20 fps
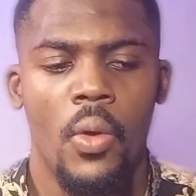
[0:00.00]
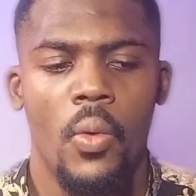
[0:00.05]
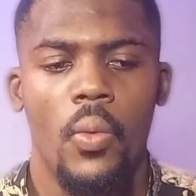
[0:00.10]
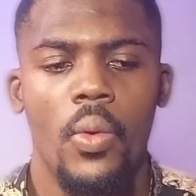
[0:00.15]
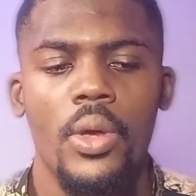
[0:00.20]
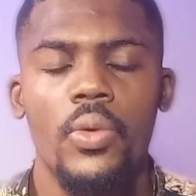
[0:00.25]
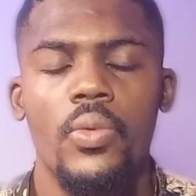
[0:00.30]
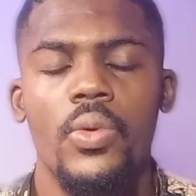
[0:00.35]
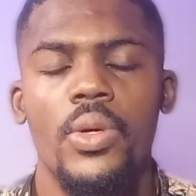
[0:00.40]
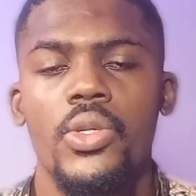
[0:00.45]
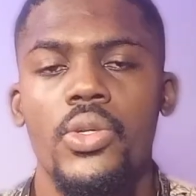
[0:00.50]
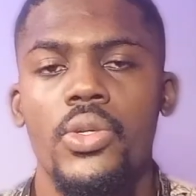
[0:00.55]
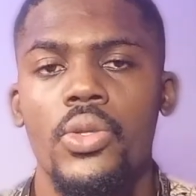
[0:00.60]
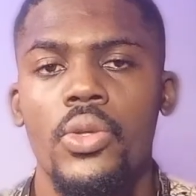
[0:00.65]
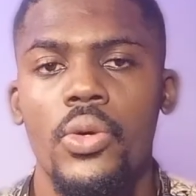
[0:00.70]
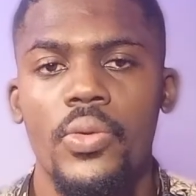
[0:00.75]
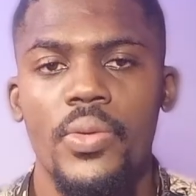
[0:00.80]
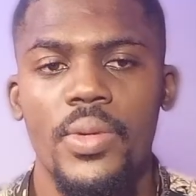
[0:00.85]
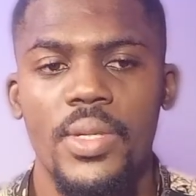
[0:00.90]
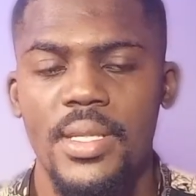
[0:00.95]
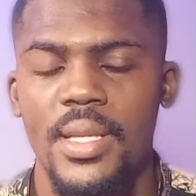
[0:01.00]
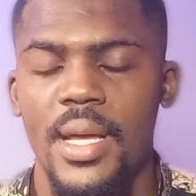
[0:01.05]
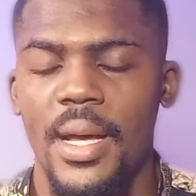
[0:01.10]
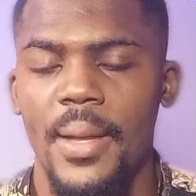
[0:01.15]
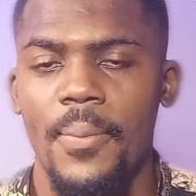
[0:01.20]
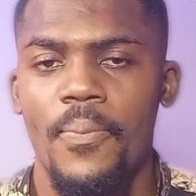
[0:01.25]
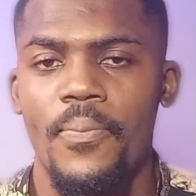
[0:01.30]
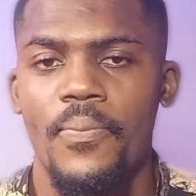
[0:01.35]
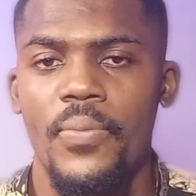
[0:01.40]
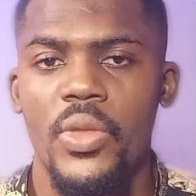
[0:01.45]
What you want to know is
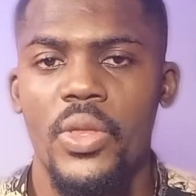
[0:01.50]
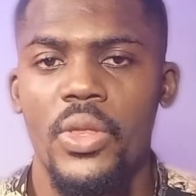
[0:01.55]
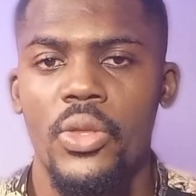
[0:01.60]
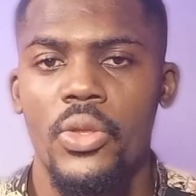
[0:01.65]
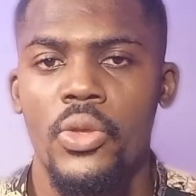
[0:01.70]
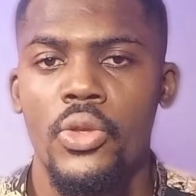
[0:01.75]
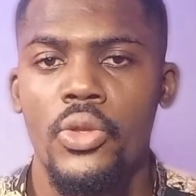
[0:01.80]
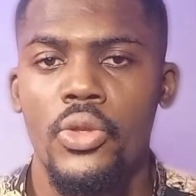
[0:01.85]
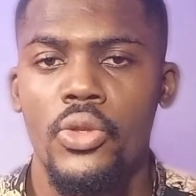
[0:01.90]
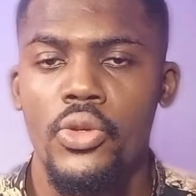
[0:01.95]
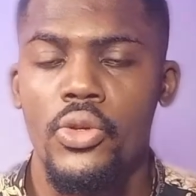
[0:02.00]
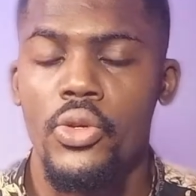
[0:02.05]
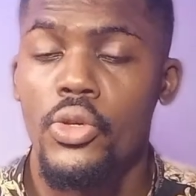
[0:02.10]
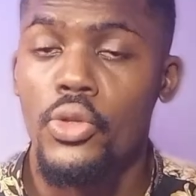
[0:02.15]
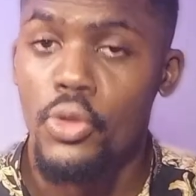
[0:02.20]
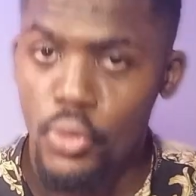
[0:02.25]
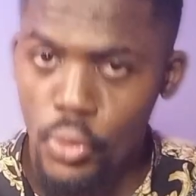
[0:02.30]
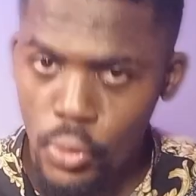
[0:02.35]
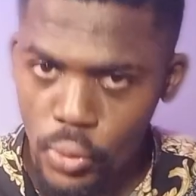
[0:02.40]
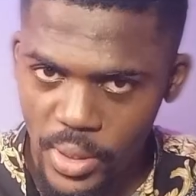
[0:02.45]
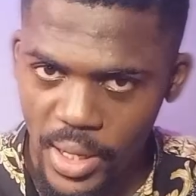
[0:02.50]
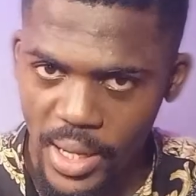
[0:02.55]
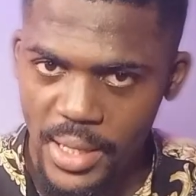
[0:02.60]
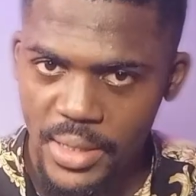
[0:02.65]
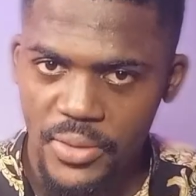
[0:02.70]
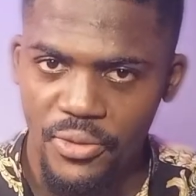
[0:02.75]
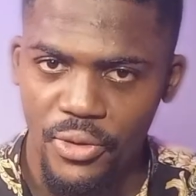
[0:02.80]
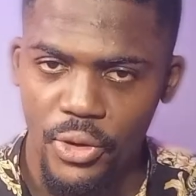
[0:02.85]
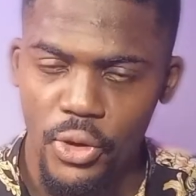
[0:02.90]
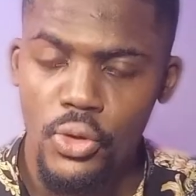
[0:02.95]
that to do
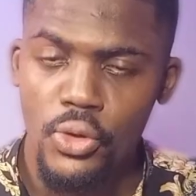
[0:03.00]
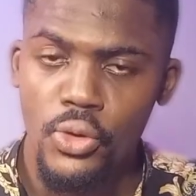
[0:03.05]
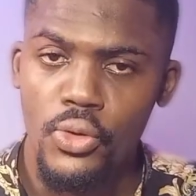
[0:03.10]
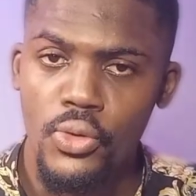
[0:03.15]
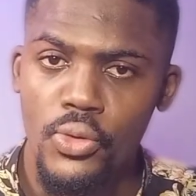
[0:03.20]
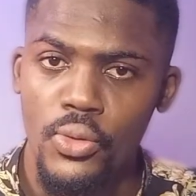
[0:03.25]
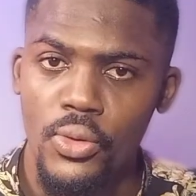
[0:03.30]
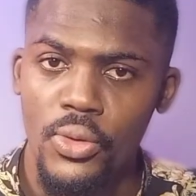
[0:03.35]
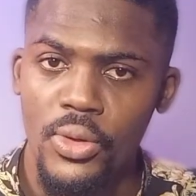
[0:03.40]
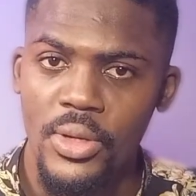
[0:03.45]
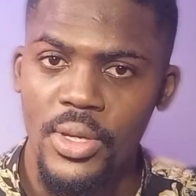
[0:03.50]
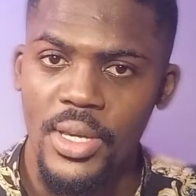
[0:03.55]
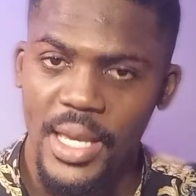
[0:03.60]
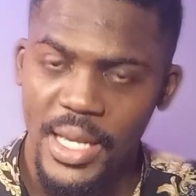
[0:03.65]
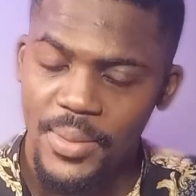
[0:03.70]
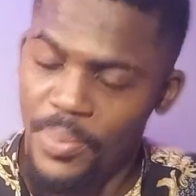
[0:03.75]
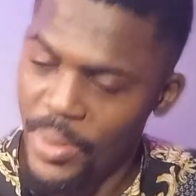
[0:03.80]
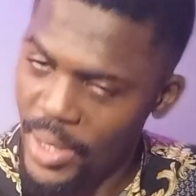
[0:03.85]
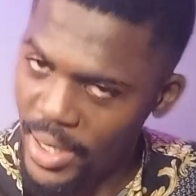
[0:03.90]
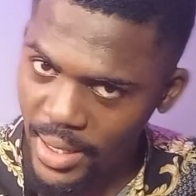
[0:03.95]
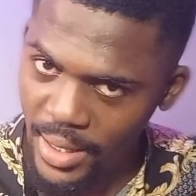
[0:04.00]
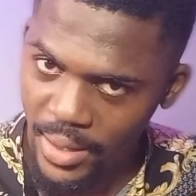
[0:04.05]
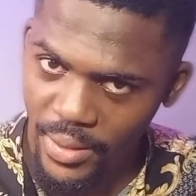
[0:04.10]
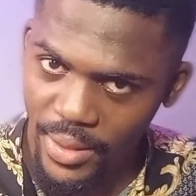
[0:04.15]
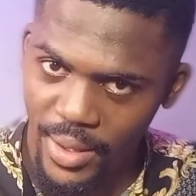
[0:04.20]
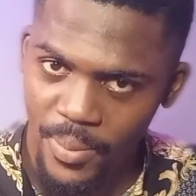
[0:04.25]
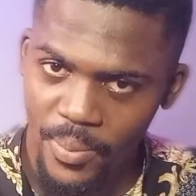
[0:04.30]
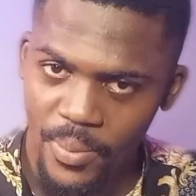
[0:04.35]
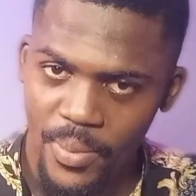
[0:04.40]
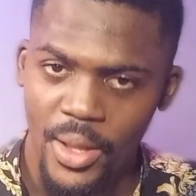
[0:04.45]
that, for you to get back at
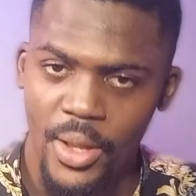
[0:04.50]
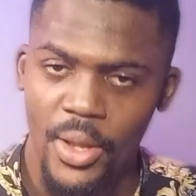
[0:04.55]
them